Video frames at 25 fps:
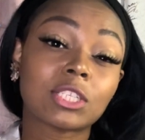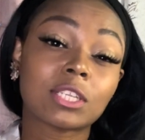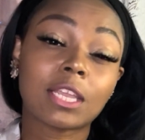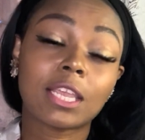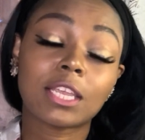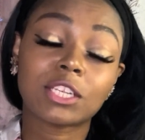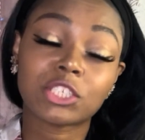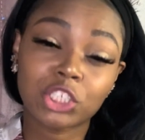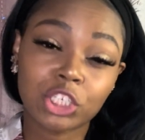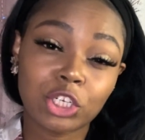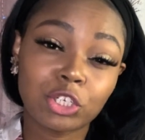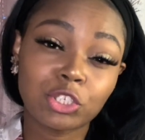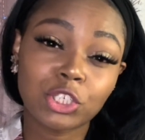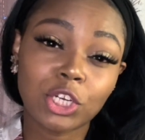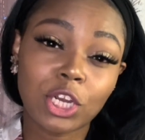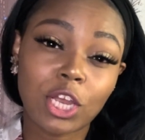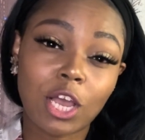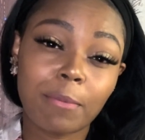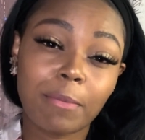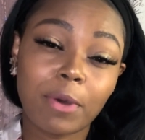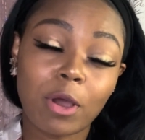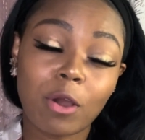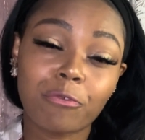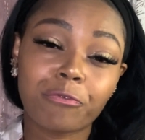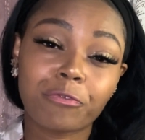children
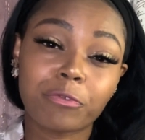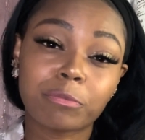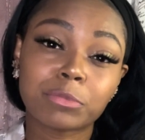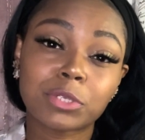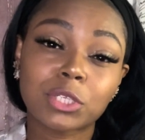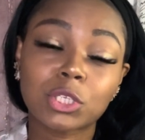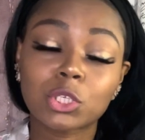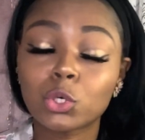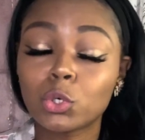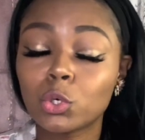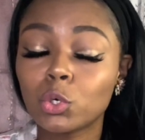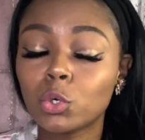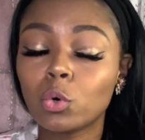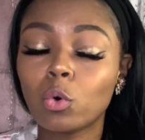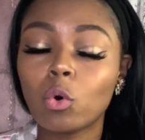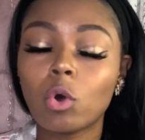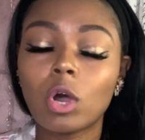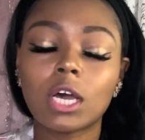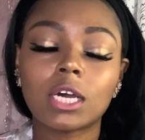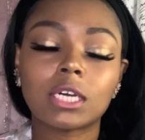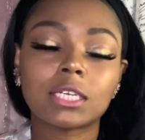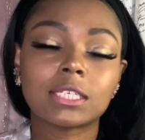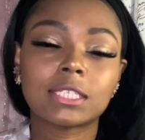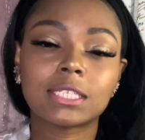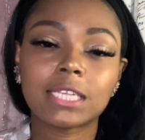come home from school
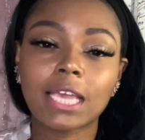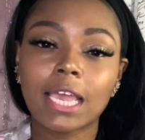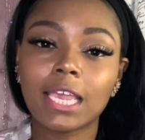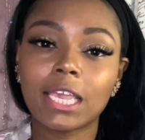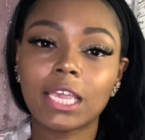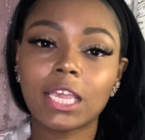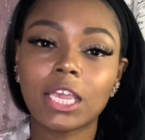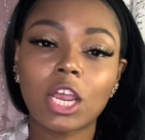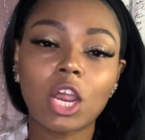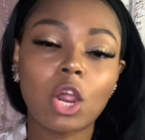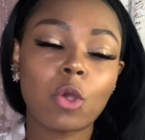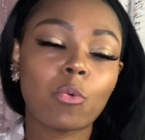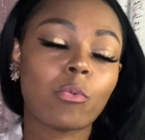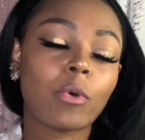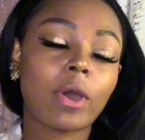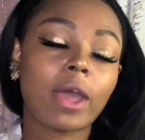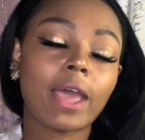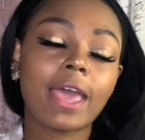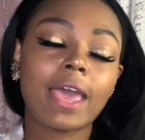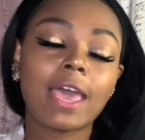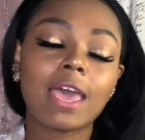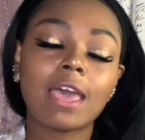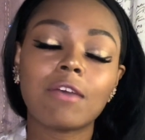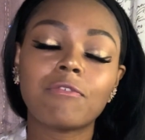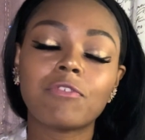or daycare,
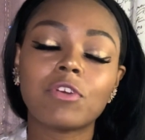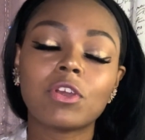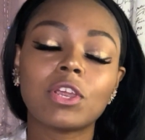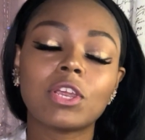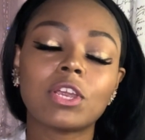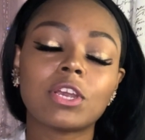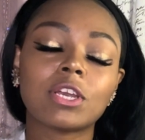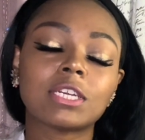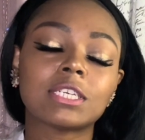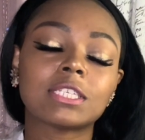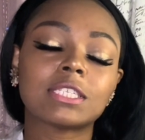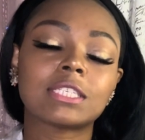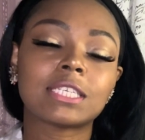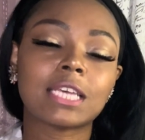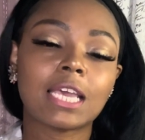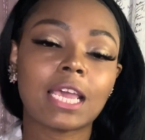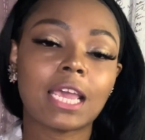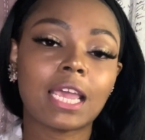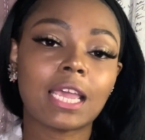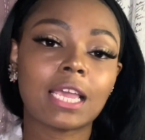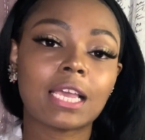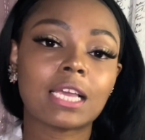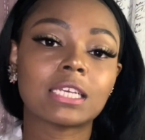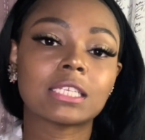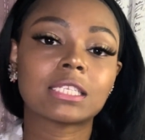whatever your
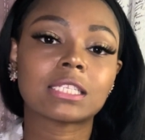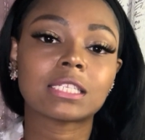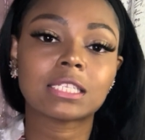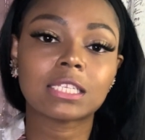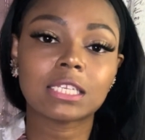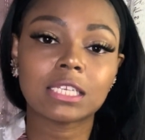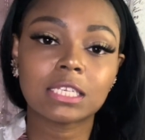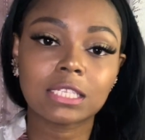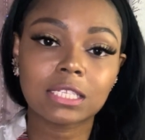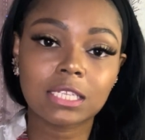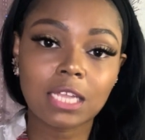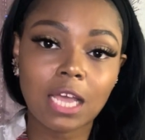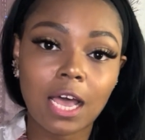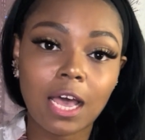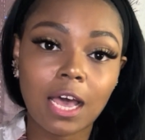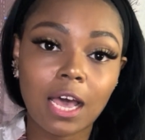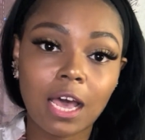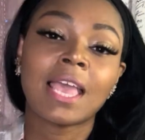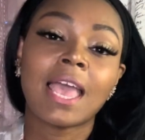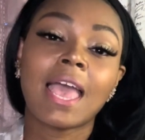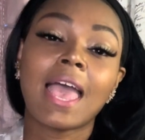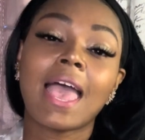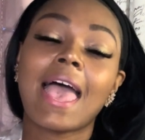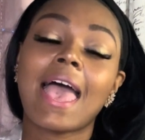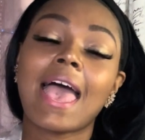day consists
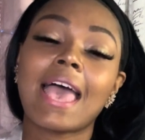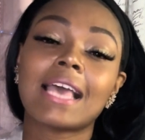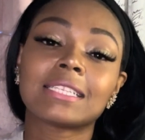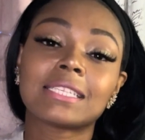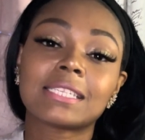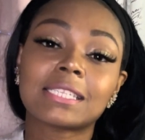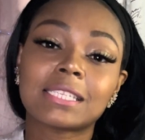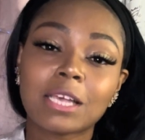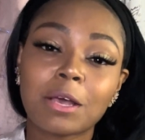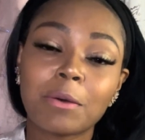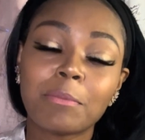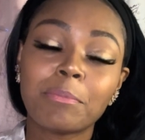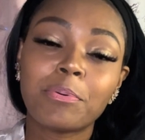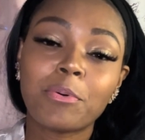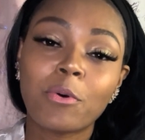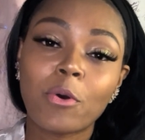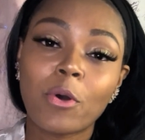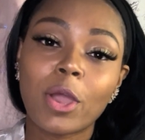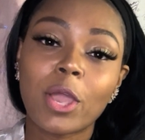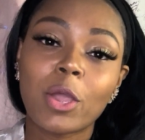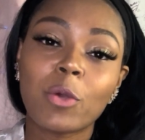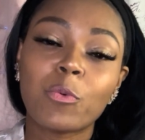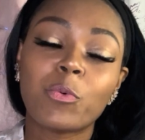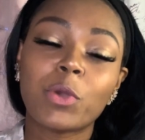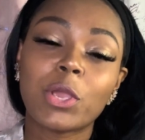of, at some
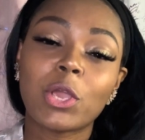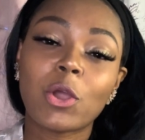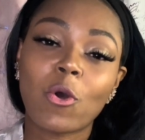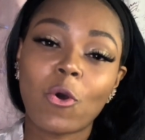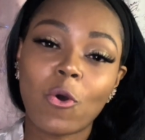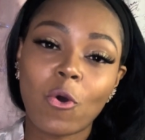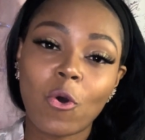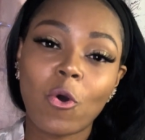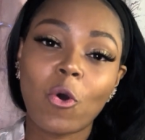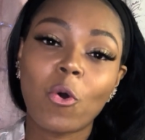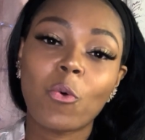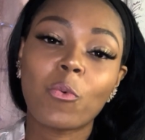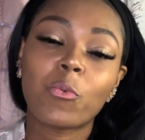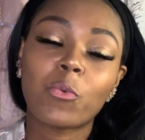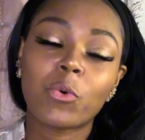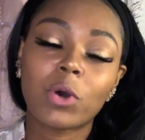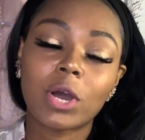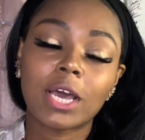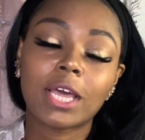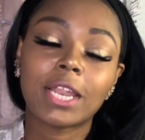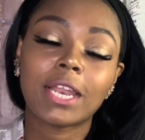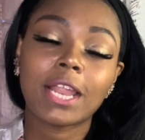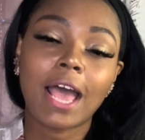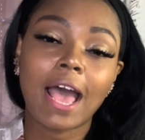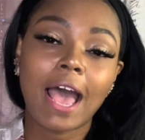point we all
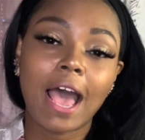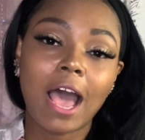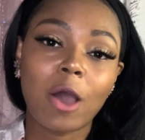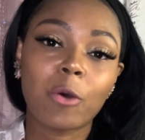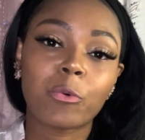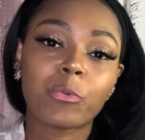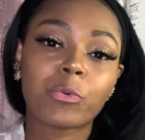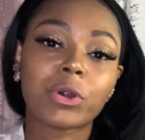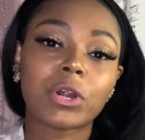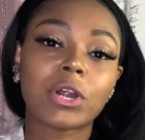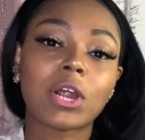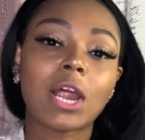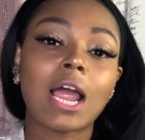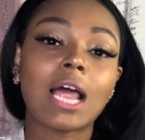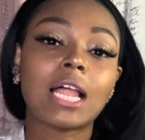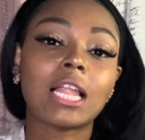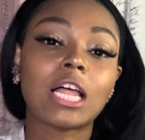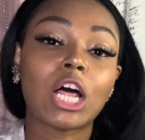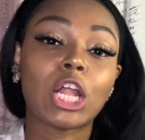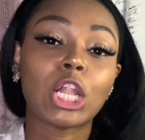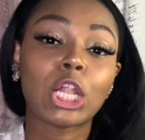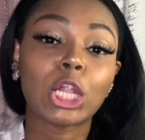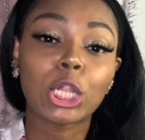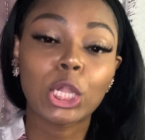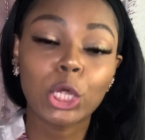want our
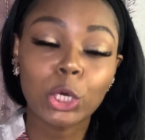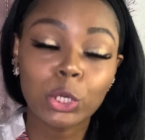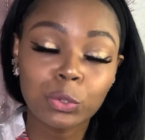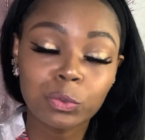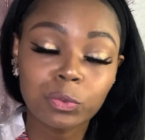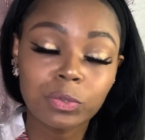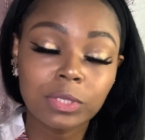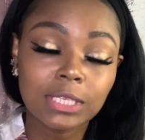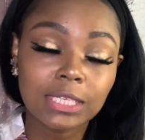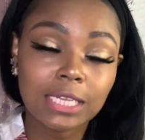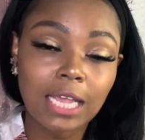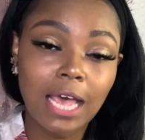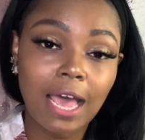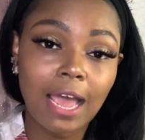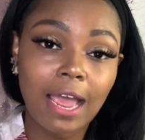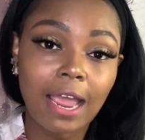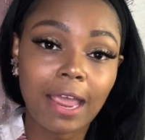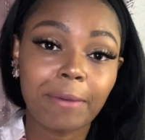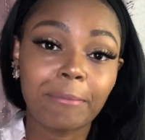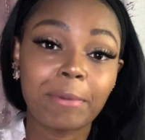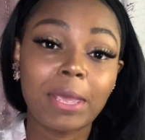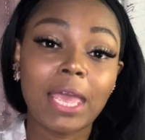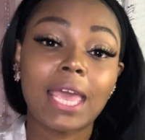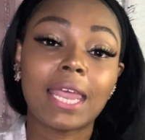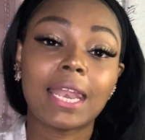alone
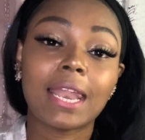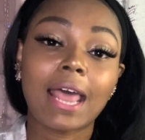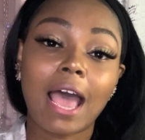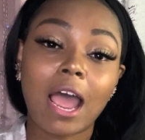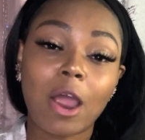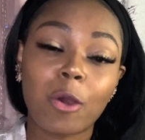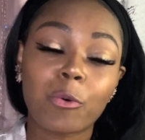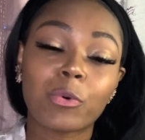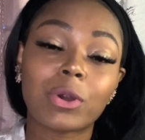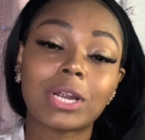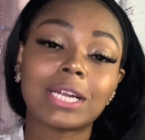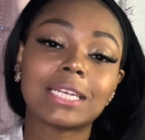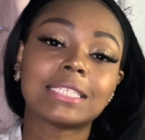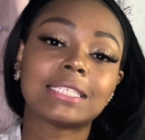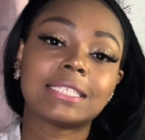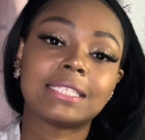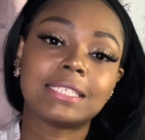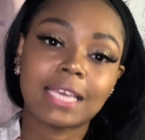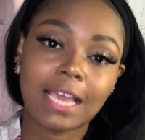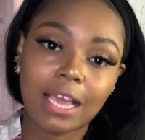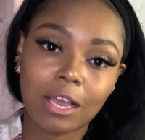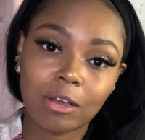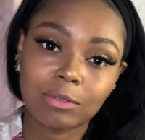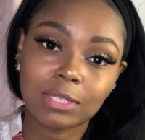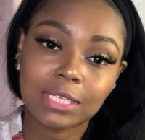time and our
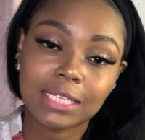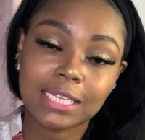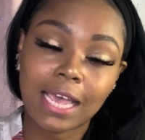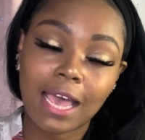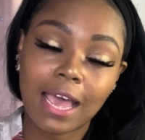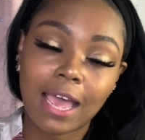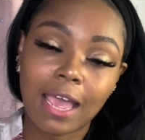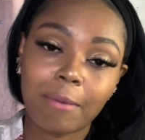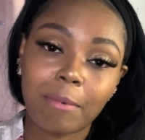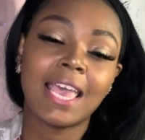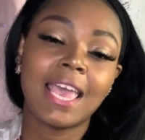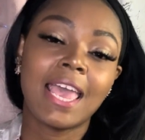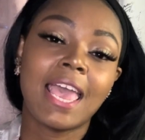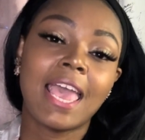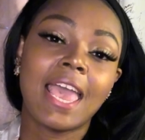downtime.